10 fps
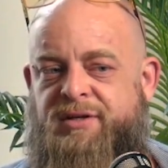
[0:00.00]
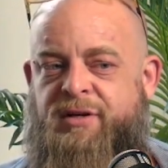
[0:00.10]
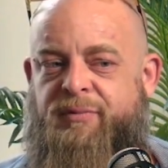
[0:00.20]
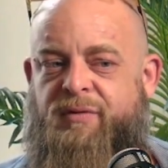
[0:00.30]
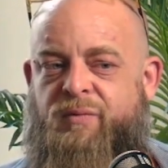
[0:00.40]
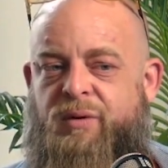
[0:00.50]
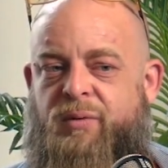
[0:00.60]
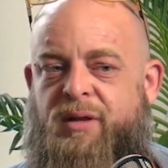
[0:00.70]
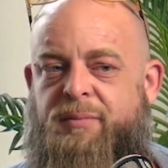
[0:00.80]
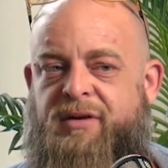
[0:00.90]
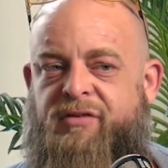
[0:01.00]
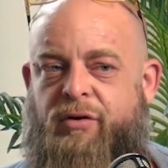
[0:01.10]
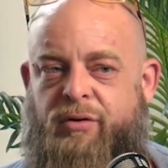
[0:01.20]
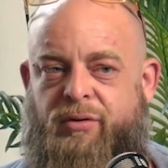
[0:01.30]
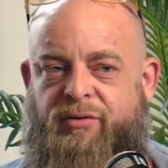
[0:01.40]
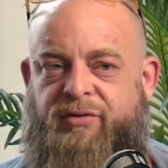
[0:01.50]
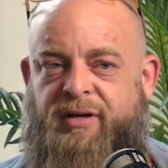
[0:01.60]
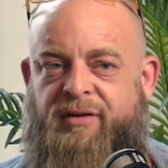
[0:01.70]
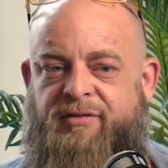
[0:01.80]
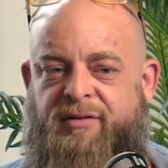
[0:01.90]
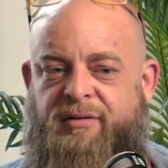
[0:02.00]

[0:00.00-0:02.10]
in terms of what one of the biggest hurdles is,